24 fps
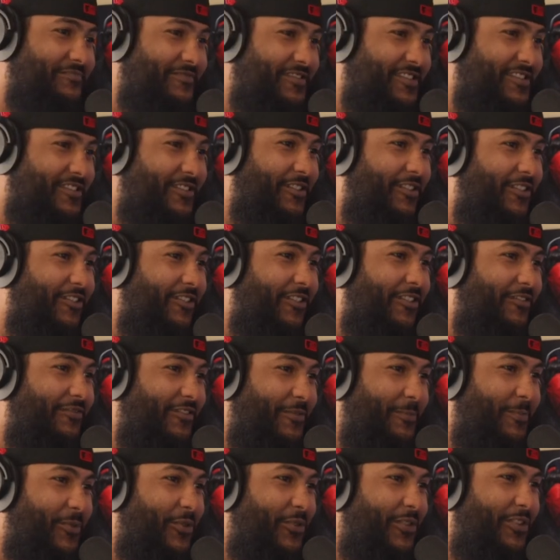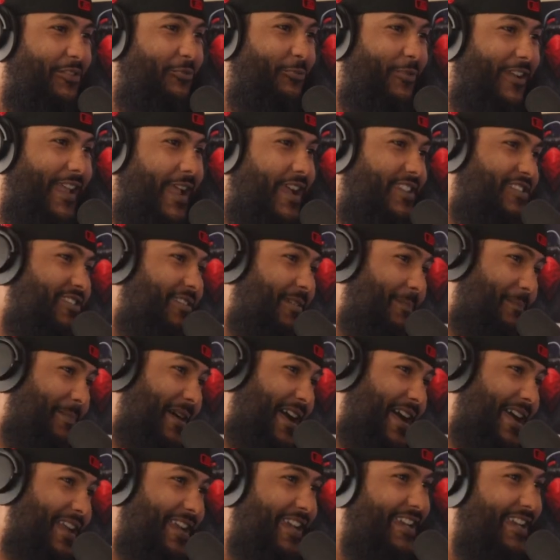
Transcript: Start off the morning catching a body.